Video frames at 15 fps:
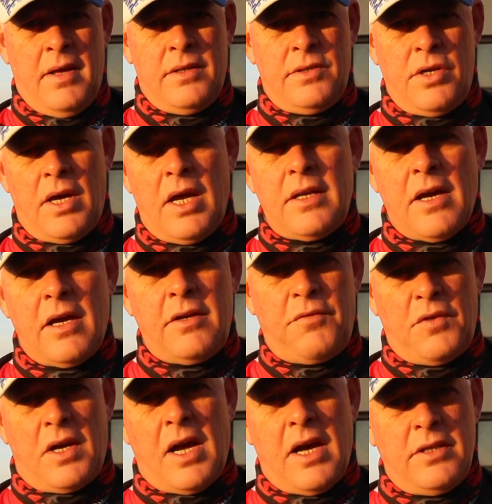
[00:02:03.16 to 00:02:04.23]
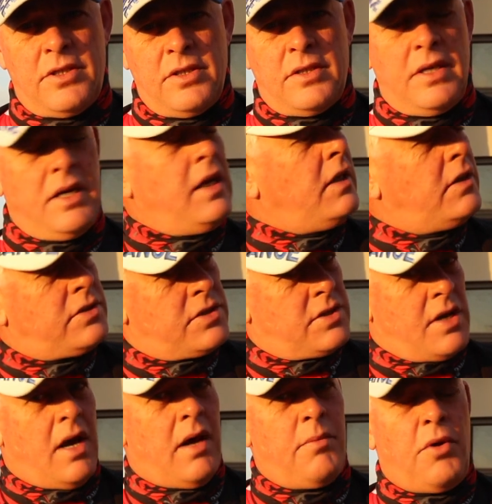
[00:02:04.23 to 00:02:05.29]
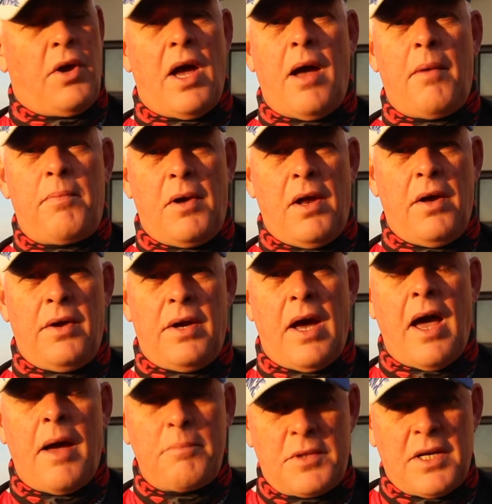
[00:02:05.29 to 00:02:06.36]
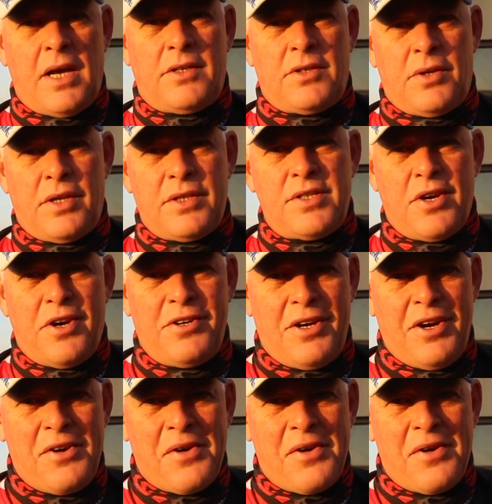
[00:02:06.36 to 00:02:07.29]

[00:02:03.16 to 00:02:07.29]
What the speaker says: to get notifications each time we upload an update on the sardine